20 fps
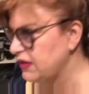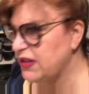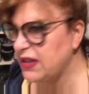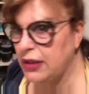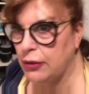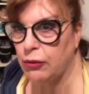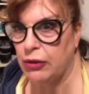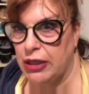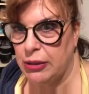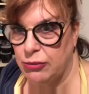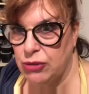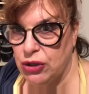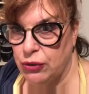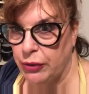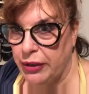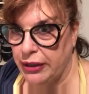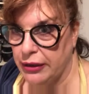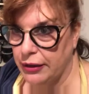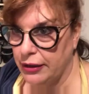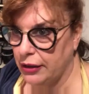see what I'm
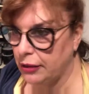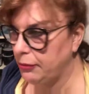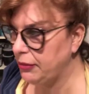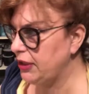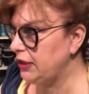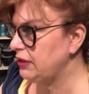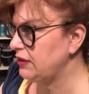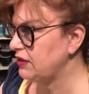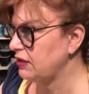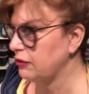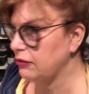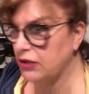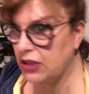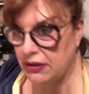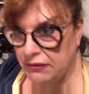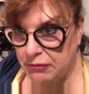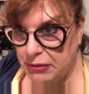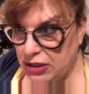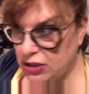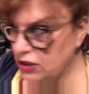doing a little bit. So
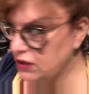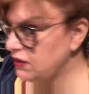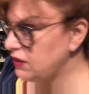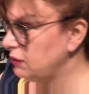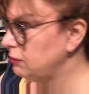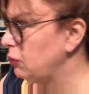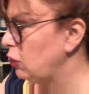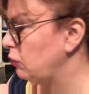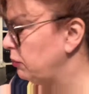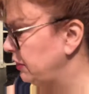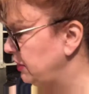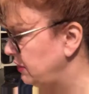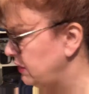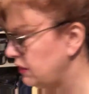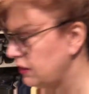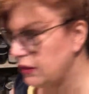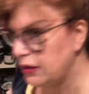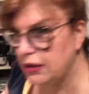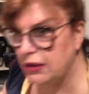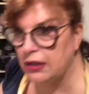give me just a moment.